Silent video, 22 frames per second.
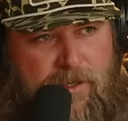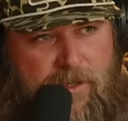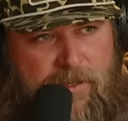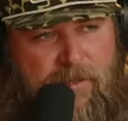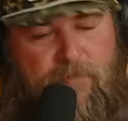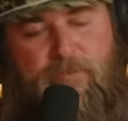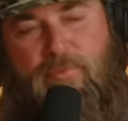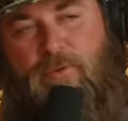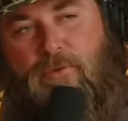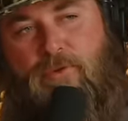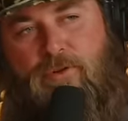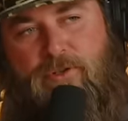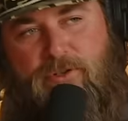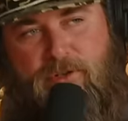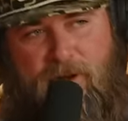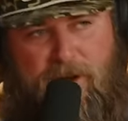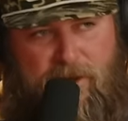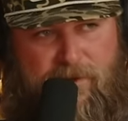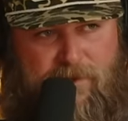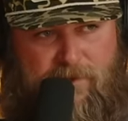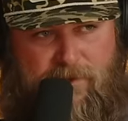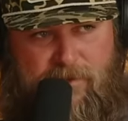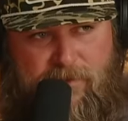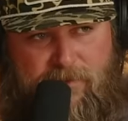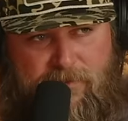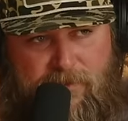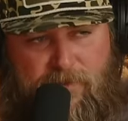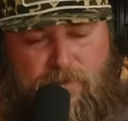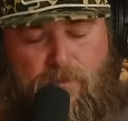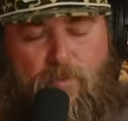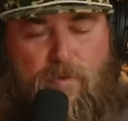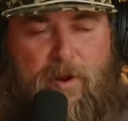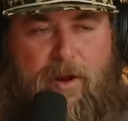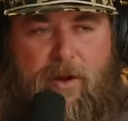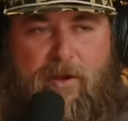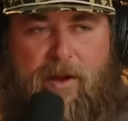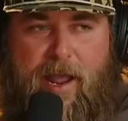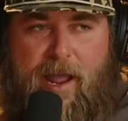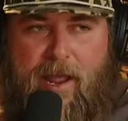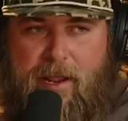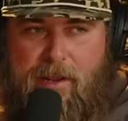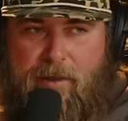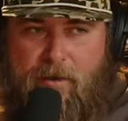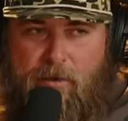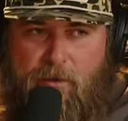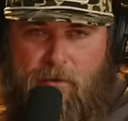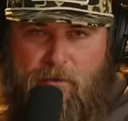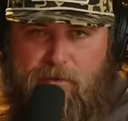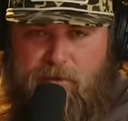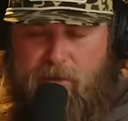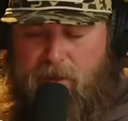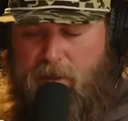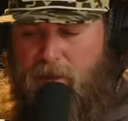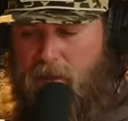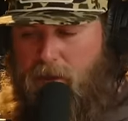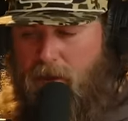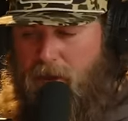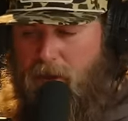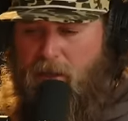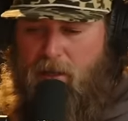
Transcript: some poor shots for weird angles and